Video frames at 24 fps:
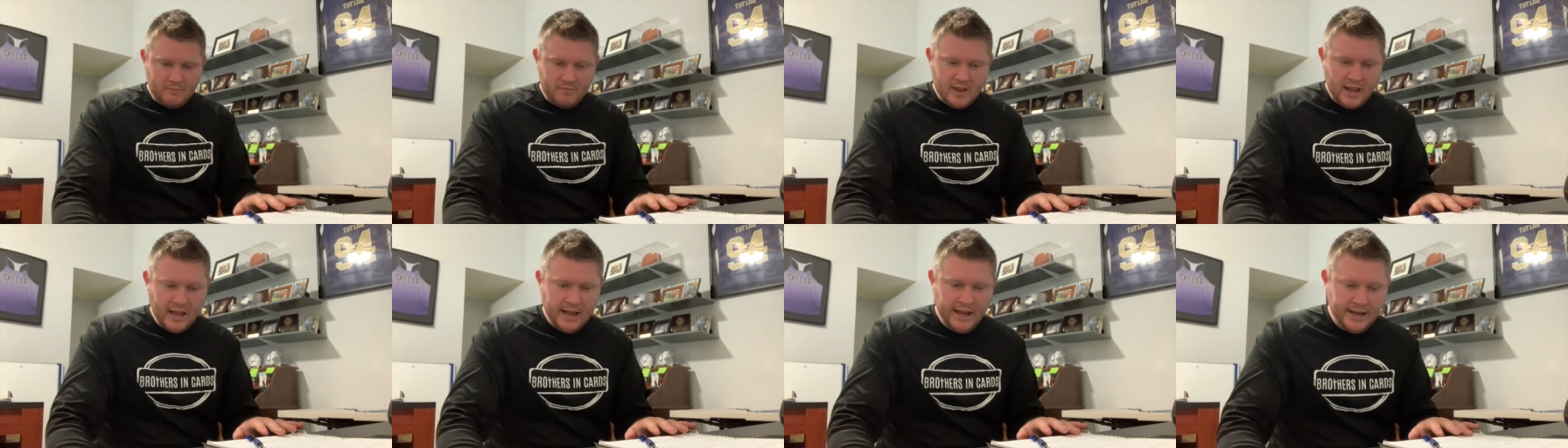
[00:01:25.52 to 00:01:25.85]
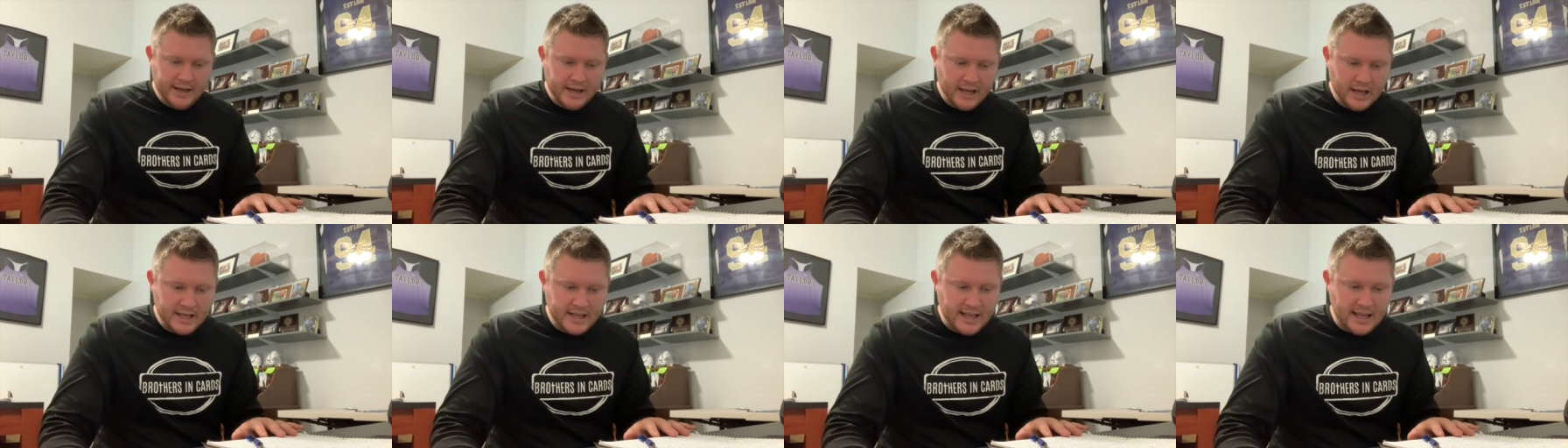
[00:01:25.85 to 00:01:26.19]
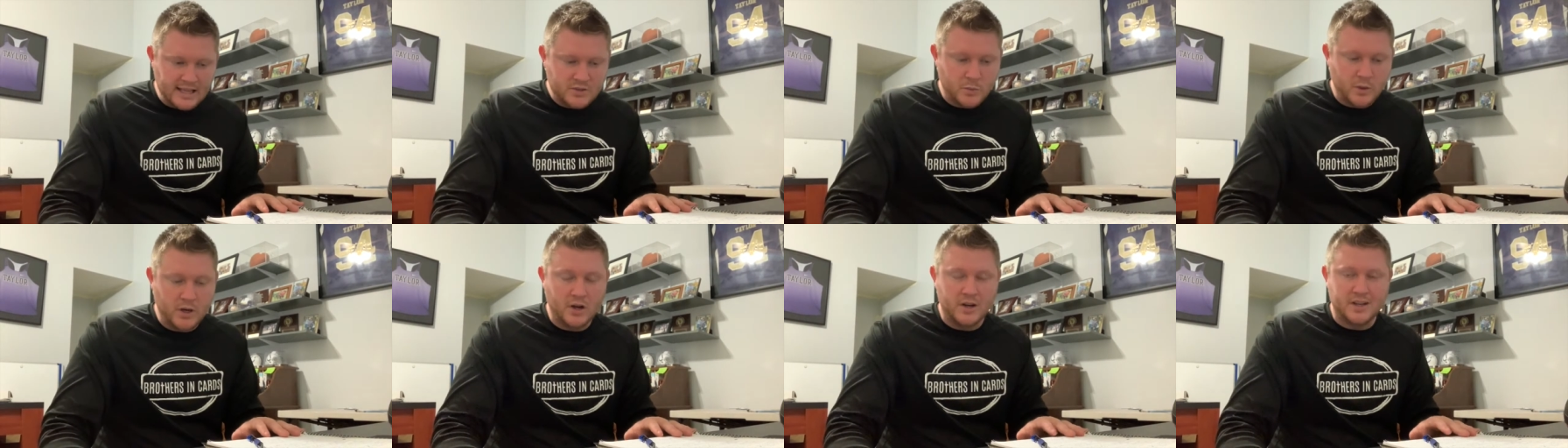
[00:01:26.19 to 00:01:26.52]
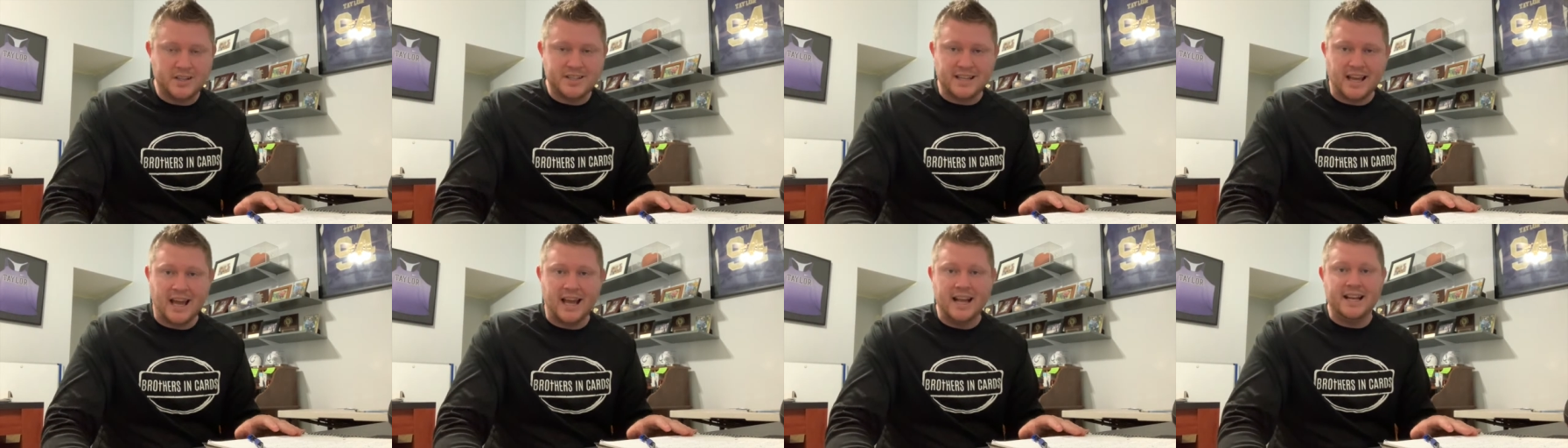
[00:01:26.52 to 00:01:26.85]
And uh, yes, we are
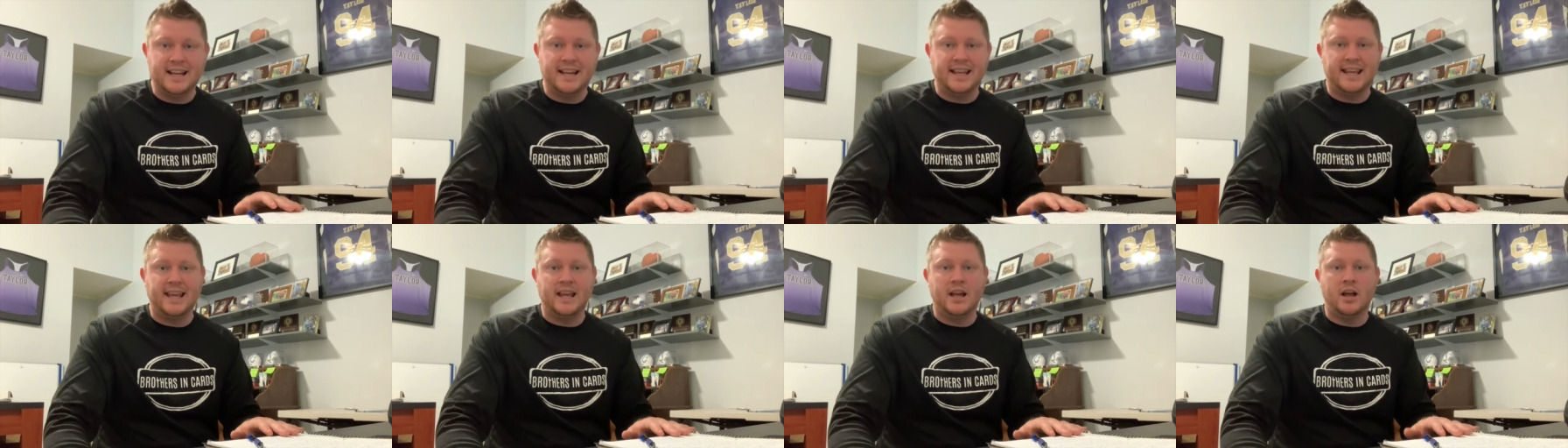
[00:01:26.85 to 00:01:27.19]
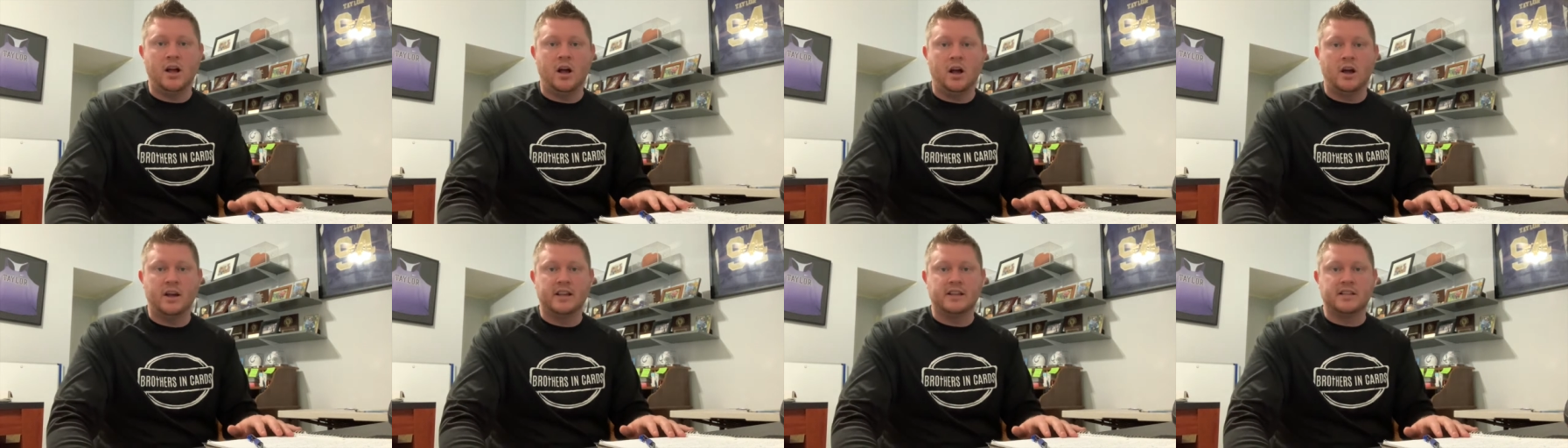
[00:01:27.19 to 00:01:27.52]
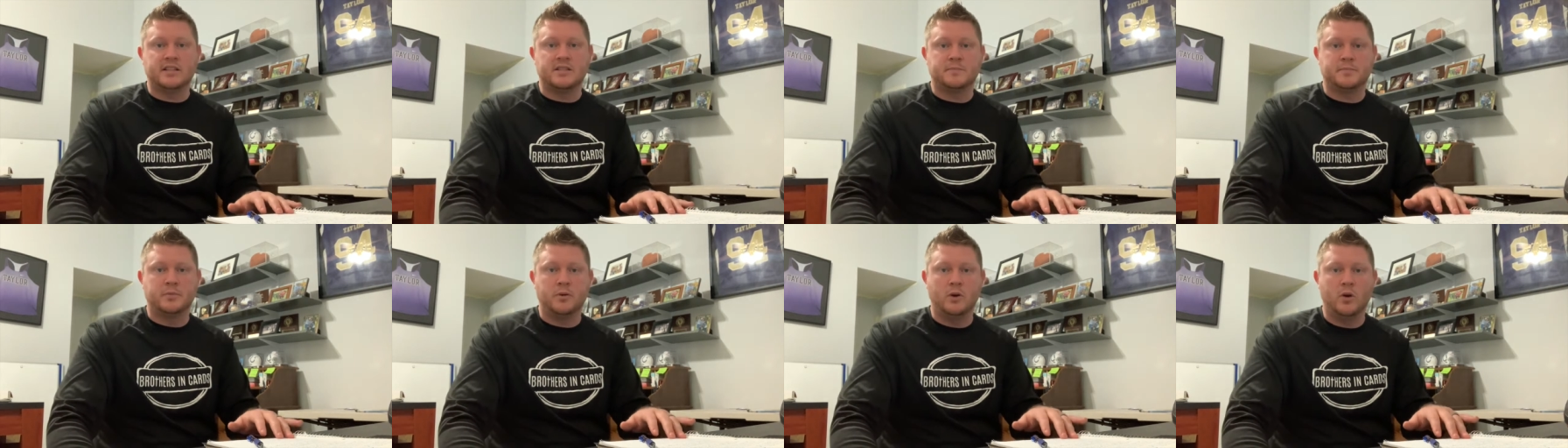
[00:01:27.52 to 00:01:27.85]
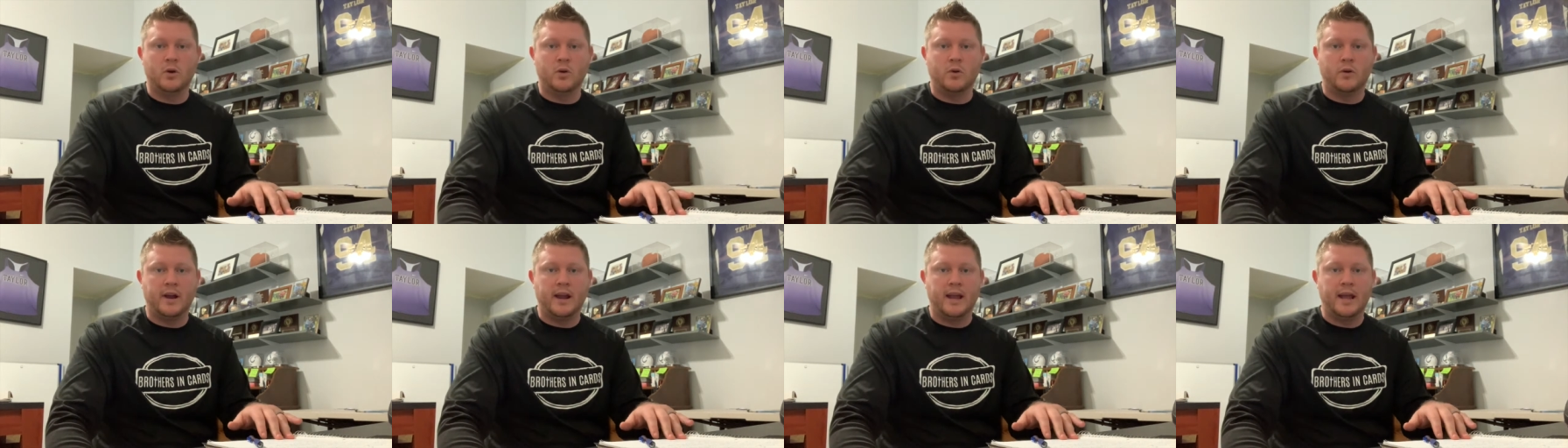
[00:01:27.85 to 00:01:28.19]
excited to get August
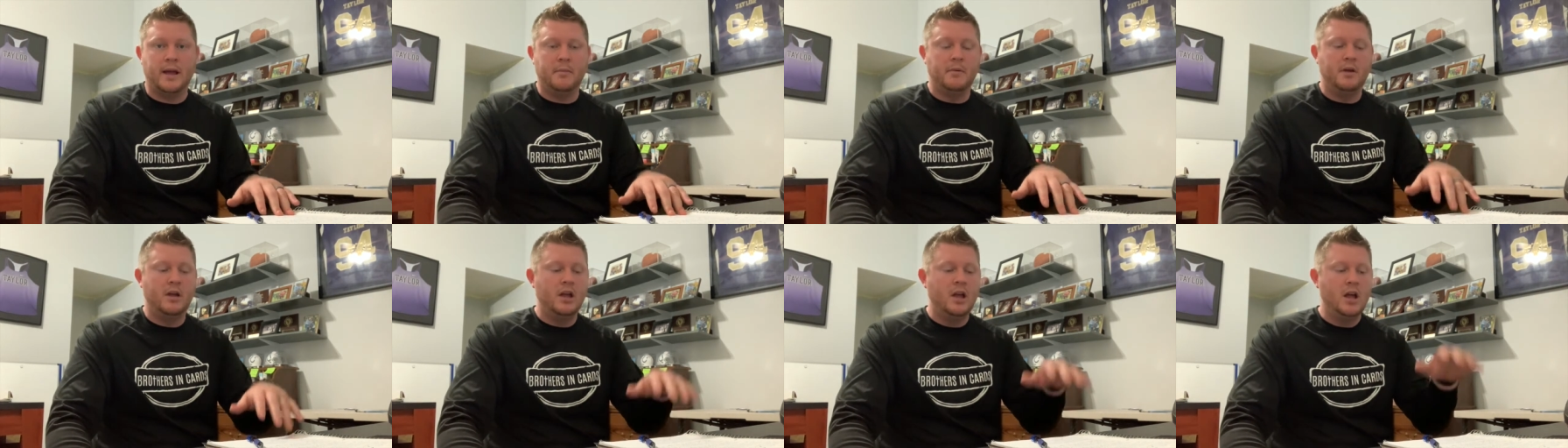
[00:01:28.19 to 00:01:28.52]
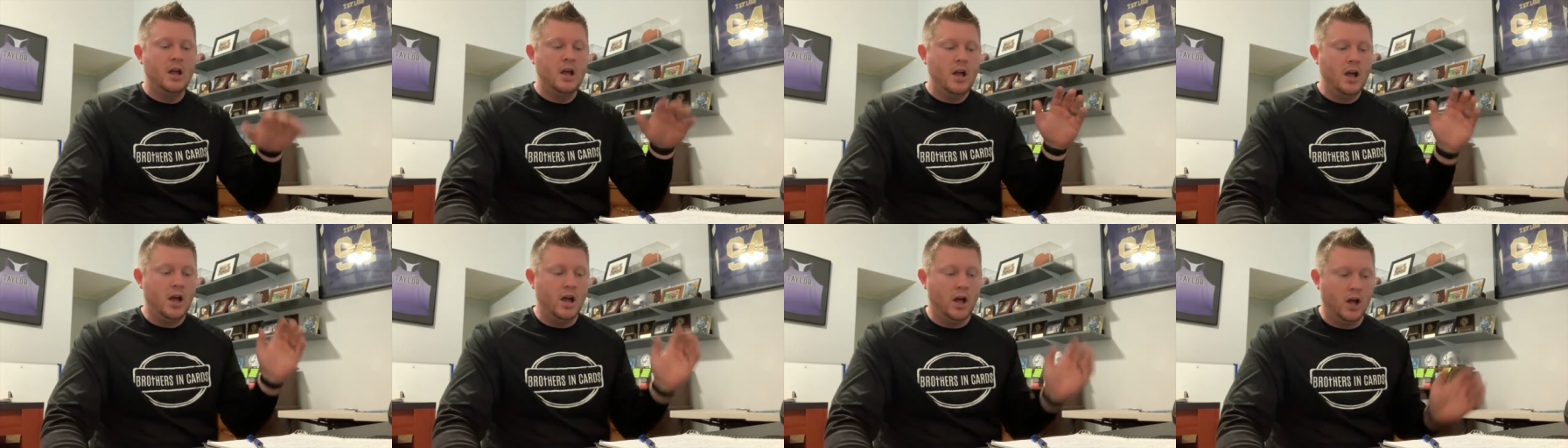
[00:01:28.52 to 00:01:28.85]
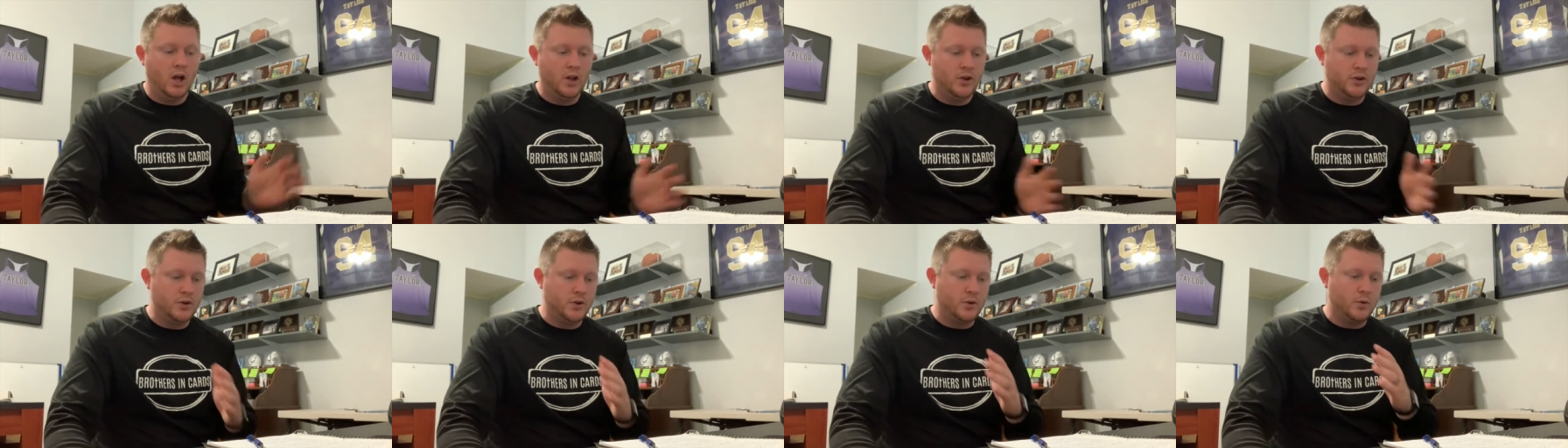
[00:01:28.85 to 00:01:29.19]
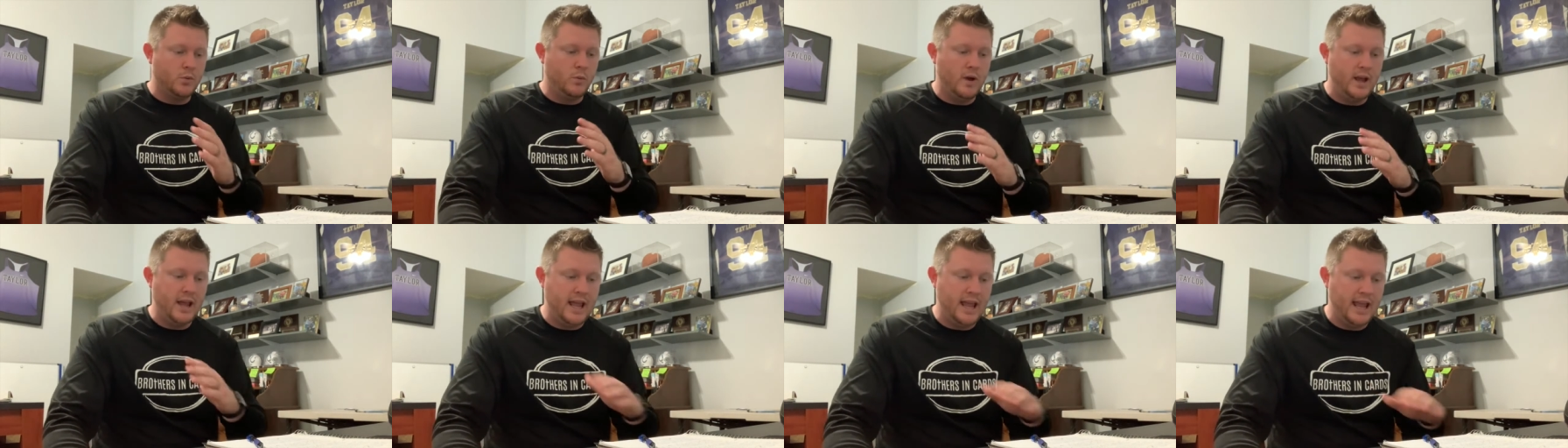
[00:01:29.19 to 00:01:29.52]
program
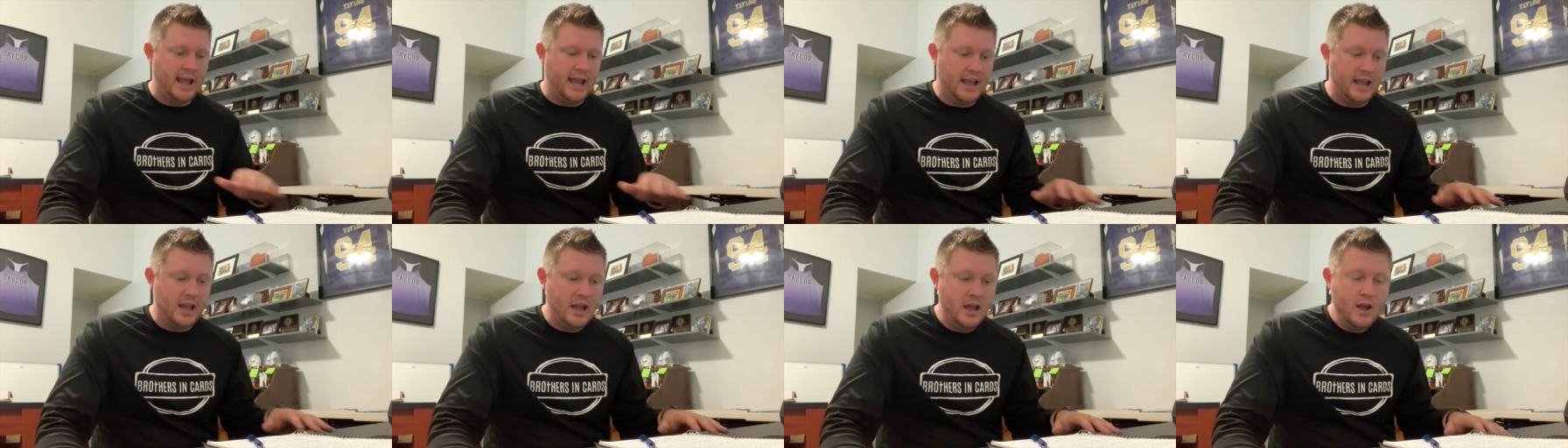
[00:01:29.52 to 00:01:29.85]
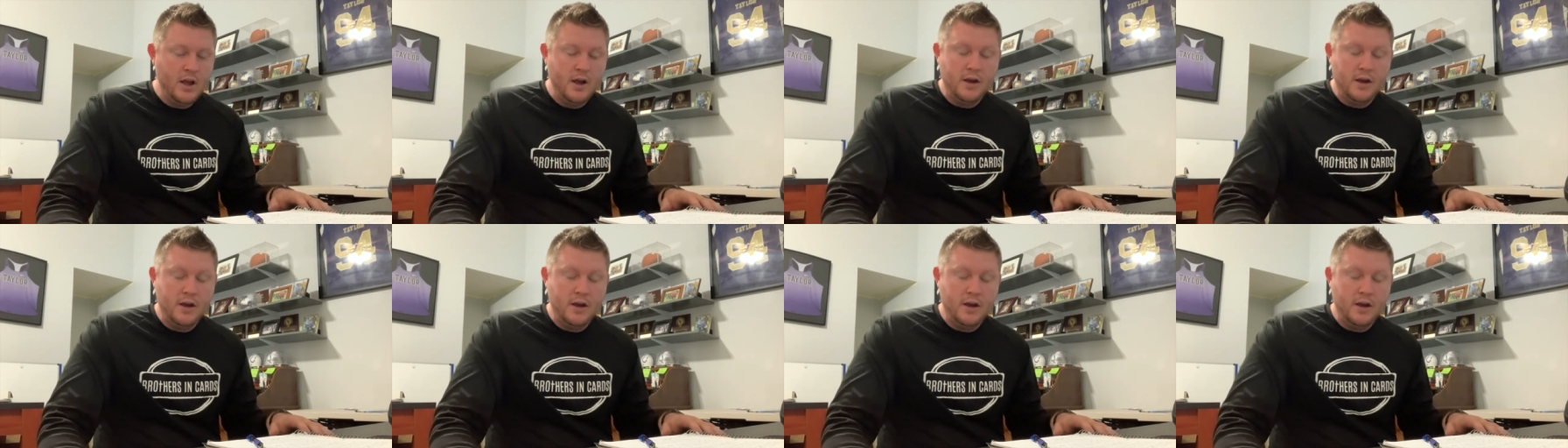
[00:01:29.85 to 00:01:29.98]
underway.